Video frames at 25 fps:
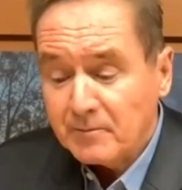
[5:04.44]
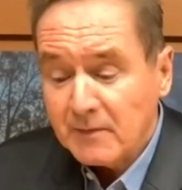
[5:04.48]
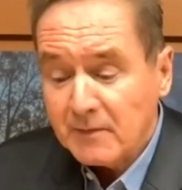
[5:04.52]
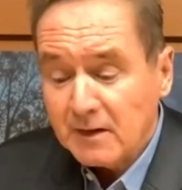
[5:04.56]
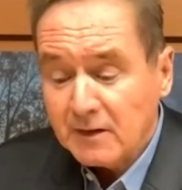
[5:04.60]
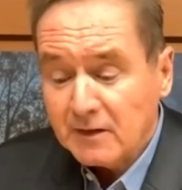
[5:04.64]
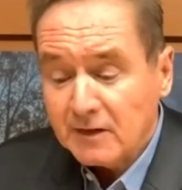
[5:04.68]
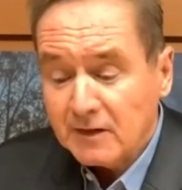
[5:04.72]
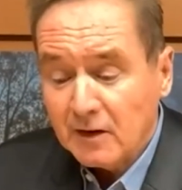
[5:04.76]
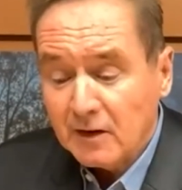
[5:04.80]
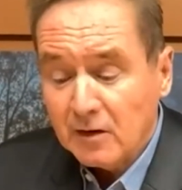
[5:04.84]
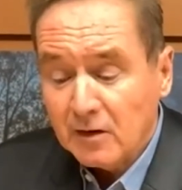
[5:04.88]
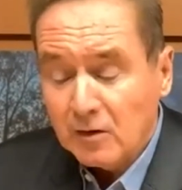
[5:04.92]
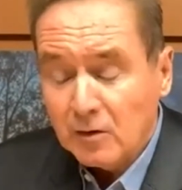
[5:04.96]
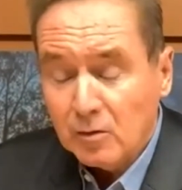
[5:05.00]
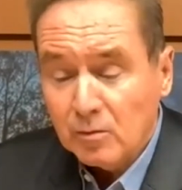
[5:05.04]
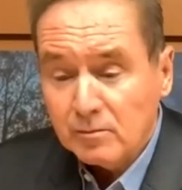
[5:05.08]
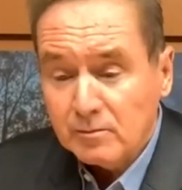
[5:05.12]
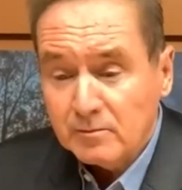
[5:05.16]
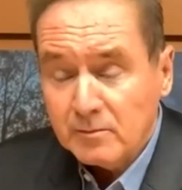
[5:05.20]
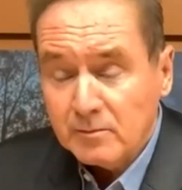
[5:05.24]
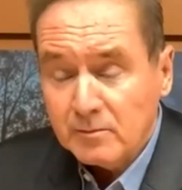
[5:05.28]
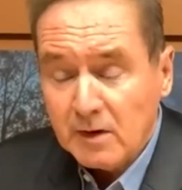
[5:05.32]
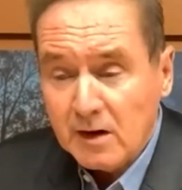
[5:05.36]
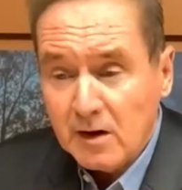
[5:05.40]
So,
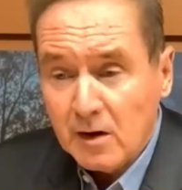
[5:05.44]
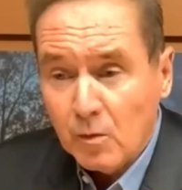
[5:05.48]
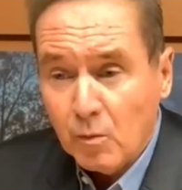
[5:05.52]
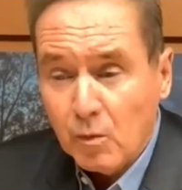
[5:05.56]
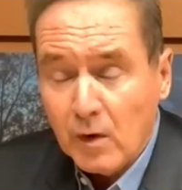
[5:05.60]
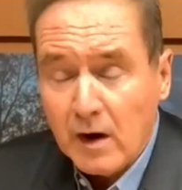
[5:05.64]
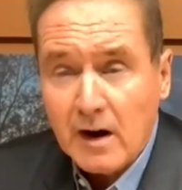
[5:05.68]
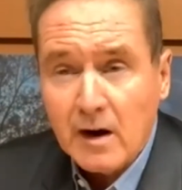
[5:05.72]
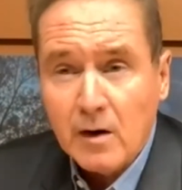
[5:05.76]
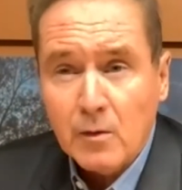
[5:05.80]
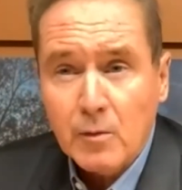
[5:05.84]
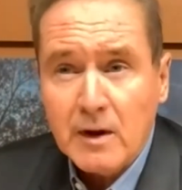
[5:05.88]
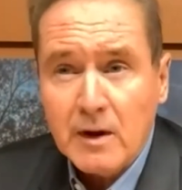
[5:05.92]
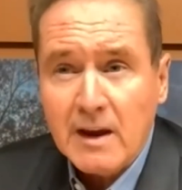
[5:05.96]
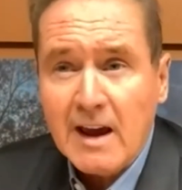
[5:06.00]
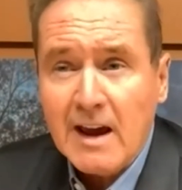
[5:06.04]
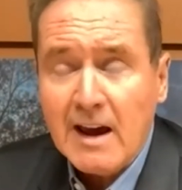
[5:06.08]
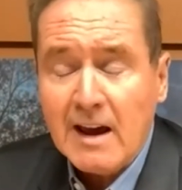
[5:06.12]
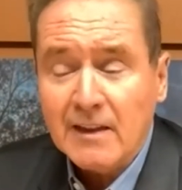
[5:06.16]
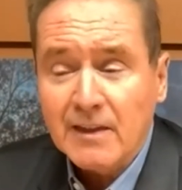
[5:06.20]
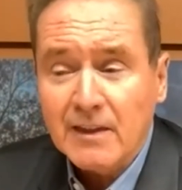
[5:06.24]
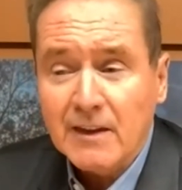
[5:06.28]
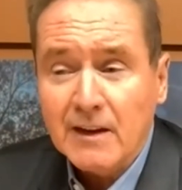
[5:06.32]
where are we at?